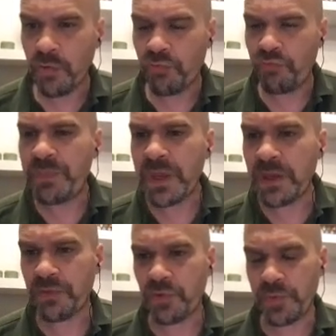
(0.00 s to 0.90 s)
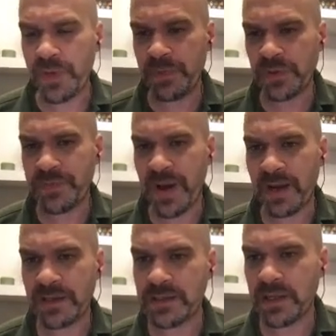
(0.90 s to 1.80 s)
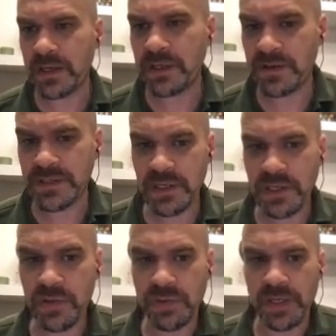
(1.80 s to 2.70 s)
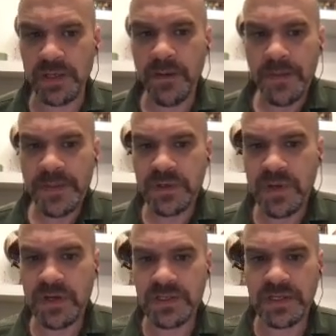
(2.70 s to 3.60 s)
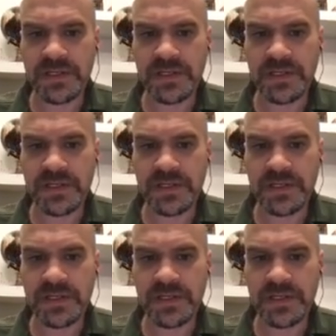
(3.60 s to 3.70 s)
ripping through people's bodies like it does acutely. So here's an